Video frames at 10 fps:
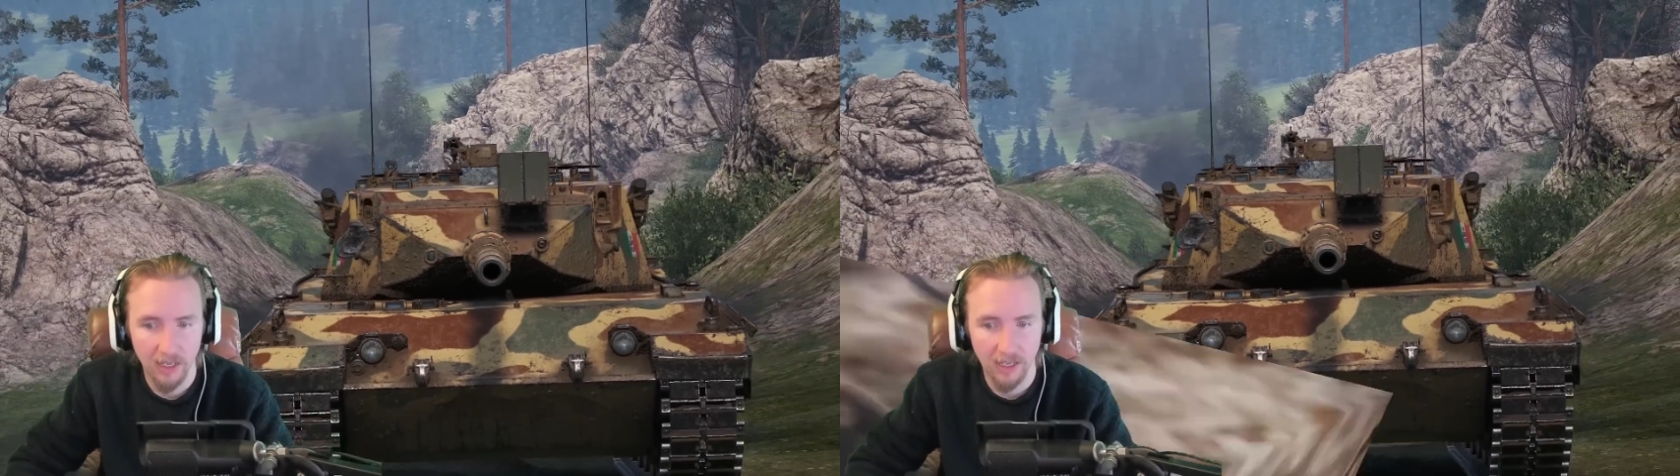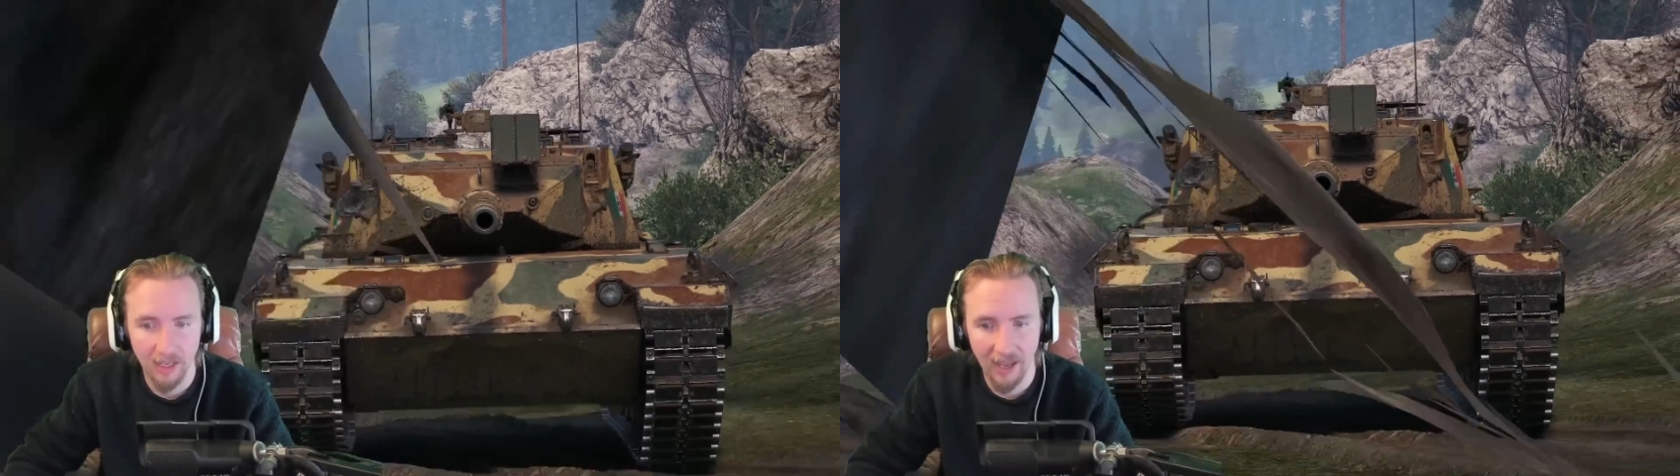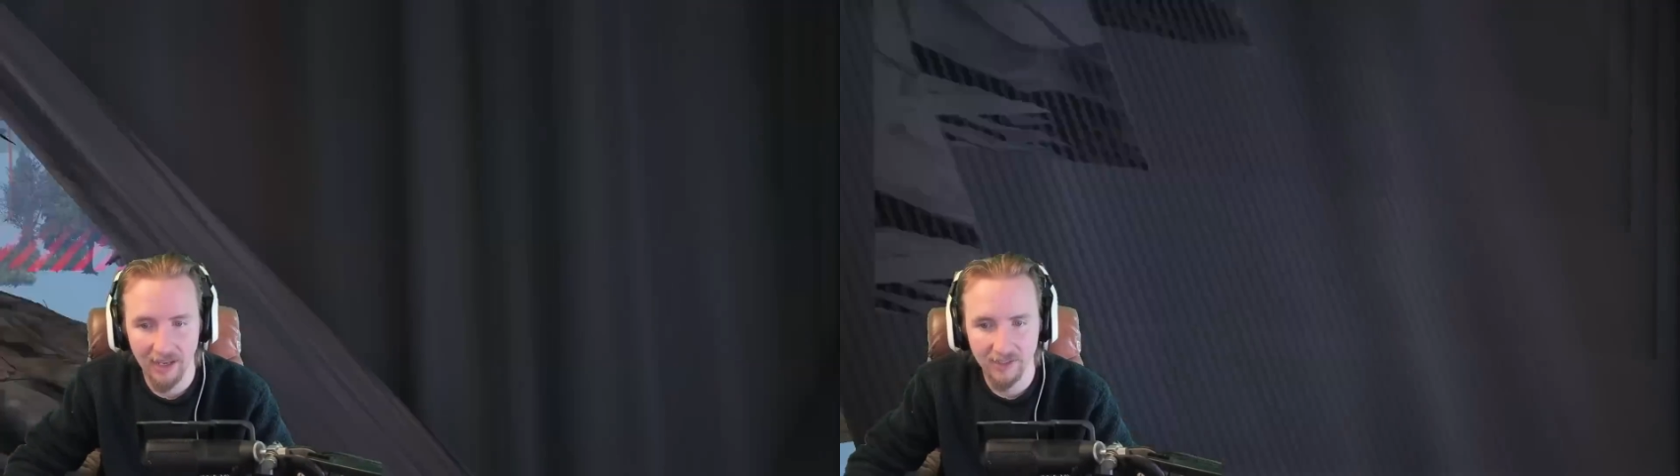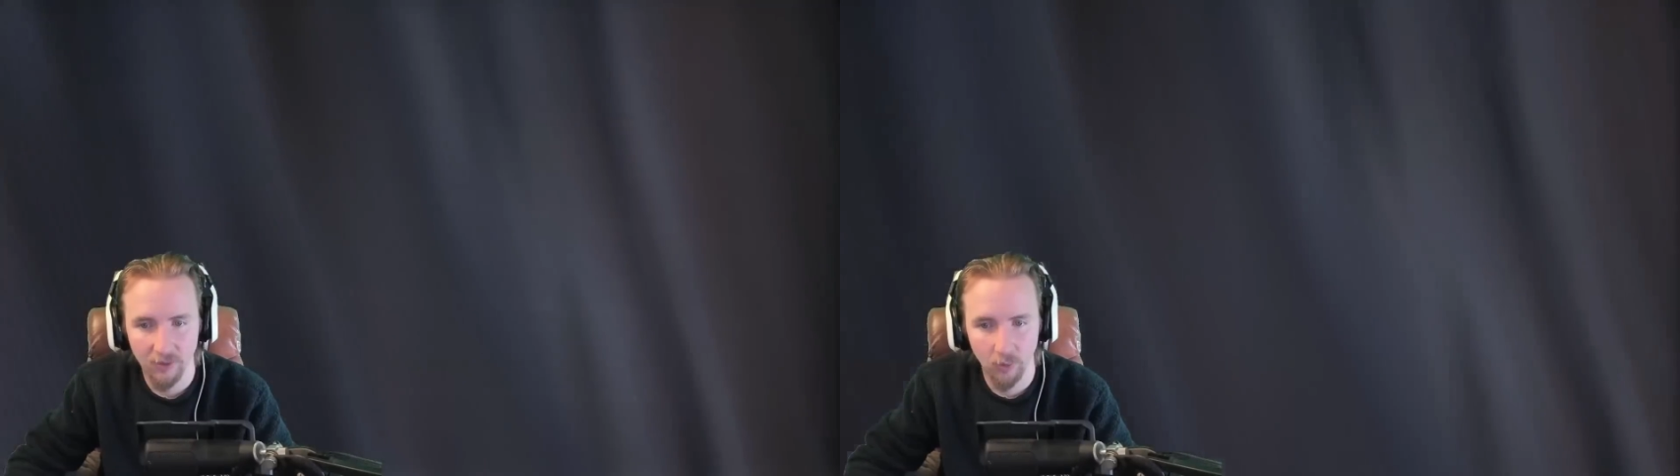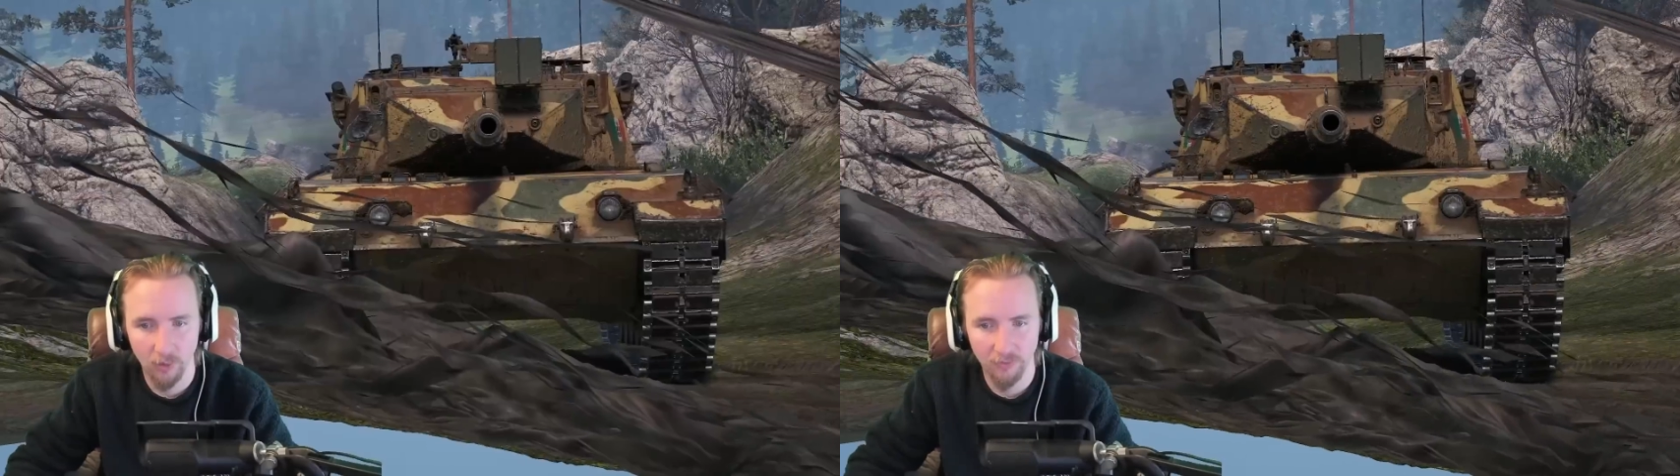It has
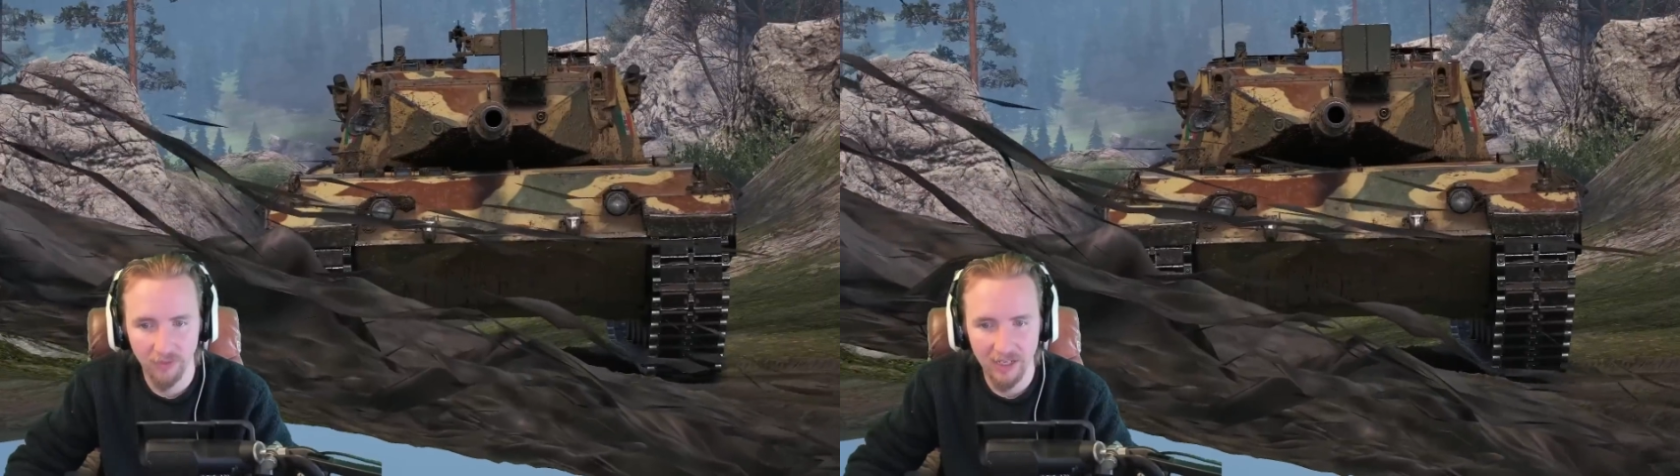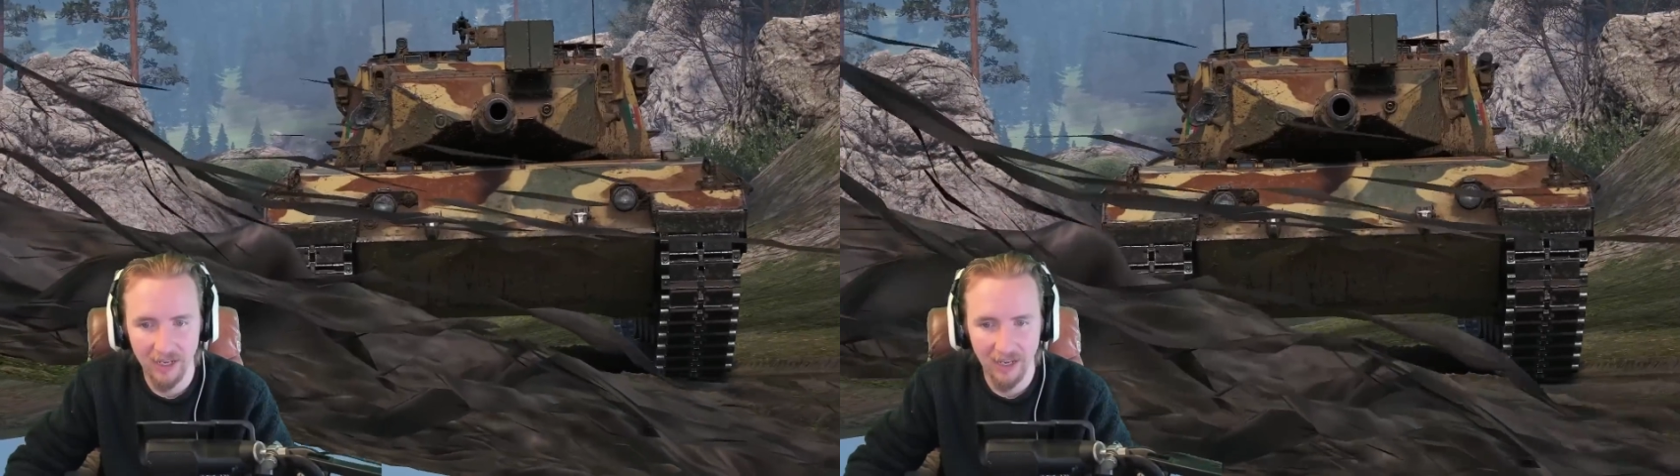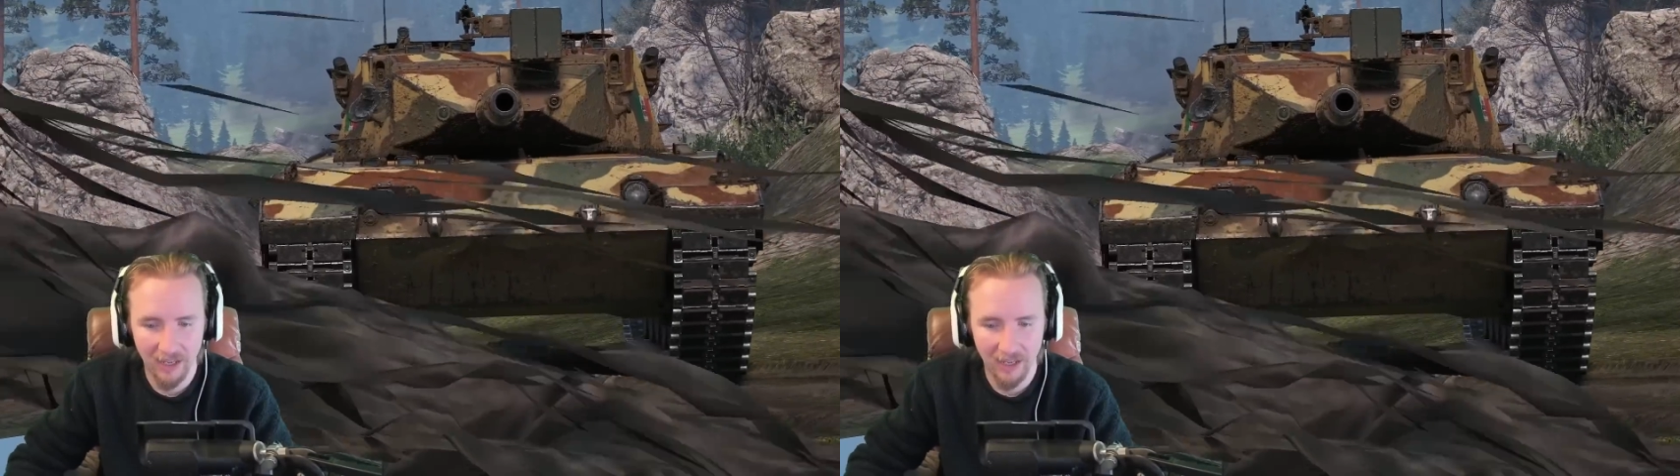all of the